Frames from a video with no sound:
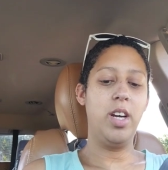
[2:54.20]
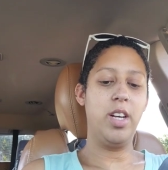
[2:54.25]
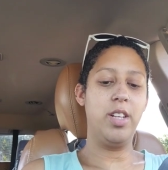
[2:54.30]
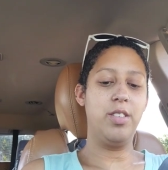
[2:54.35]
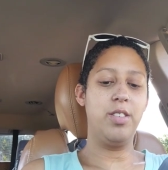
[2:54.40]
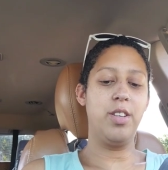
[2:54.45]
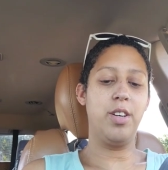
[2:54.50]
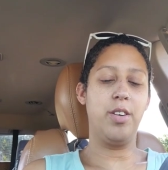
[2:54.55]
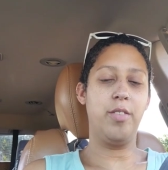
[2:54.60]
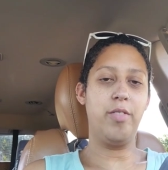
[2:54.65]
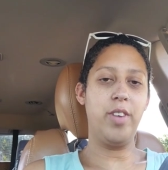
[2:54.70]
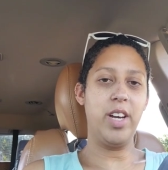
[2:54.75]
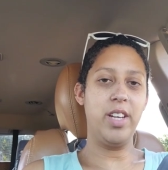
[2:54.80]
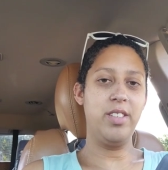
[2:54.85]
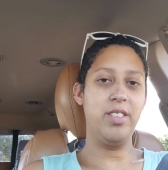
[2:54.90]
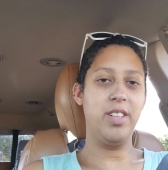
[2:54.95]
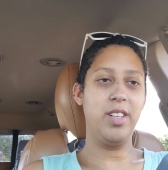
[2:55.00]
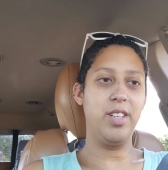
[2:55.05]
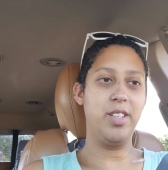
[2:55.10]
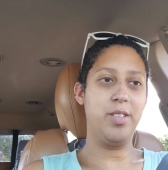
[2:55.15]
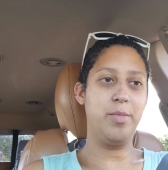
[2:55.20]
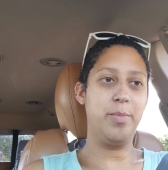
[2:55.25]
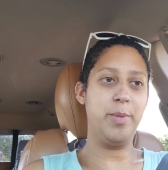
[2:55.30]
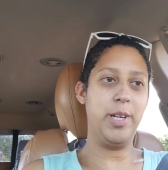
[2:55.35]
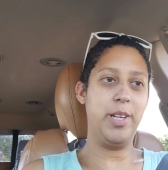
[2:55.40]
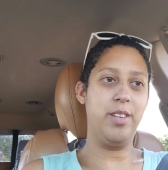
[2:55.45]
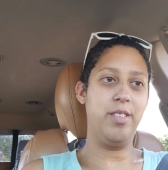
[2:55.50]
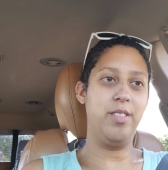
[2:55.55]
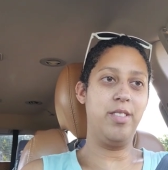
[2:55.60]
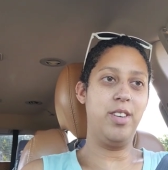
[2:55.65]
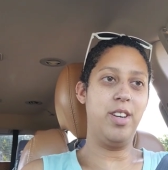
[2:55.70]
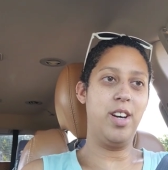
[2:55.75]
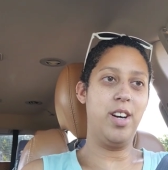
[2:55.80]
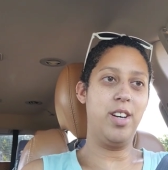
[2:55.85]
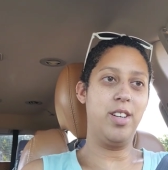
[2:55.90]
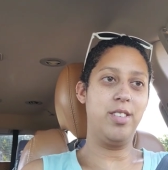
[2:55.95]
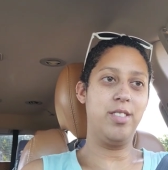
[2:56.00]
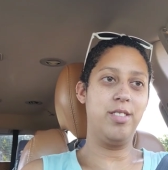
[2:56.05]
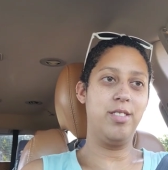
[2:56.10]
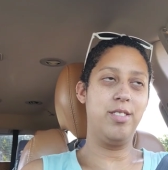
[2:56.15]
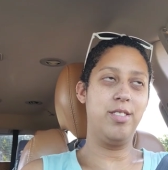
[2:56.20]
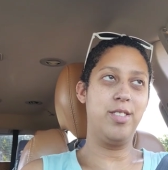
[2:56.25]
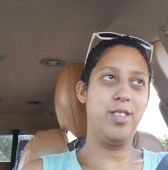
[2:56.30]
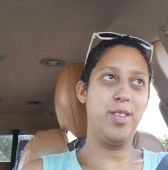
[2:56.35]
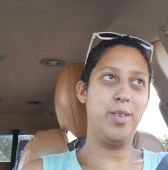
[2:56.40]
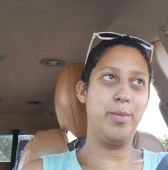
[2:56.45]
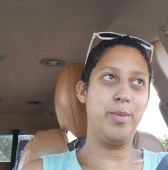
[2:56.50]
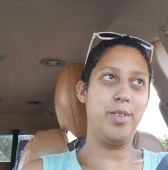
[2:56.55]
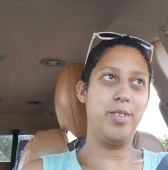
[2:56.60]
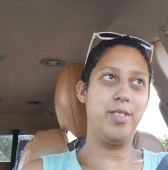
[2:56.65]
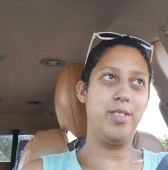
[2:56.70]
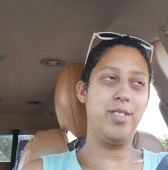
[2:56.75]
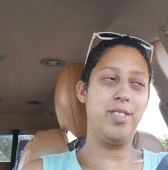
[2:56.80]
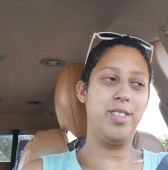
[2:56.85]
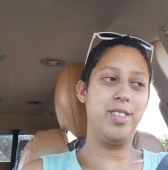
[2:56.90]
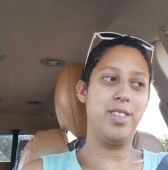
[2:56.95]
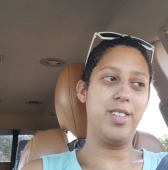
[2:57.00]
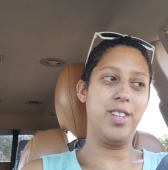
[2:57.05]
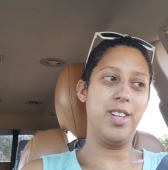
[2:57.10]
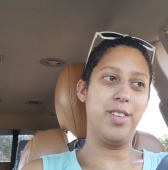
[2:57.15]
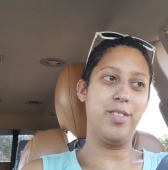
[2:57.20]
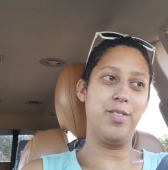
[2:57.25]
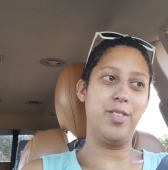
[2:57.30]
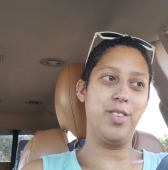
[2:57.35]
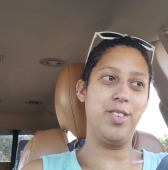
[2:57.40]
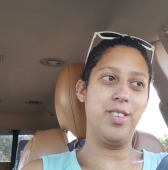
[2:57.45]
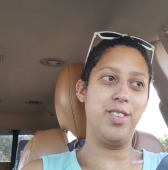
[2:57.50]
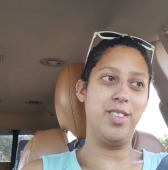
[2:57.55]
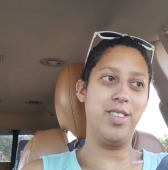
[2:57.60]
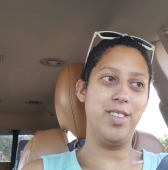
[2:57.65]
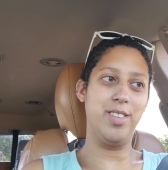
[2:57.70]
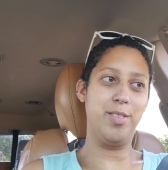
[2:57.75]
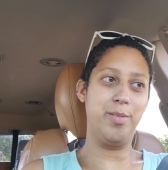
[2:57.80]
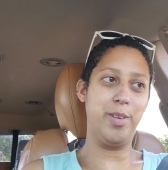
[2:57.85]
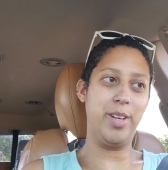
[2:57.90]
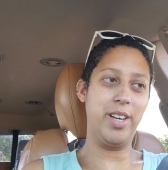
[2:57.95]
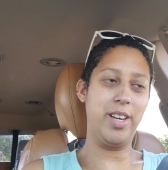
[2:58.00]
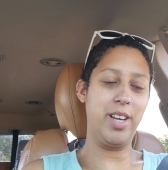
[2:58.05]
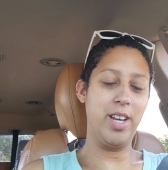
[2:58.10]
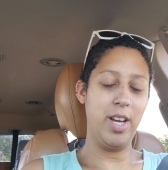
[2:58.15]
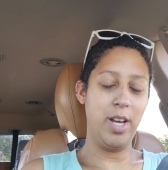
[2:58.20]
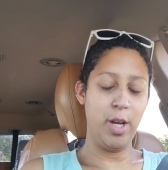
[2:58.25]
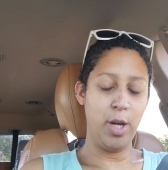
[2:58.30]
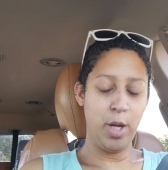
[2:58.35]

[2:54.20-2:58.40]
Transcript: And so fasting has been not super successful this week.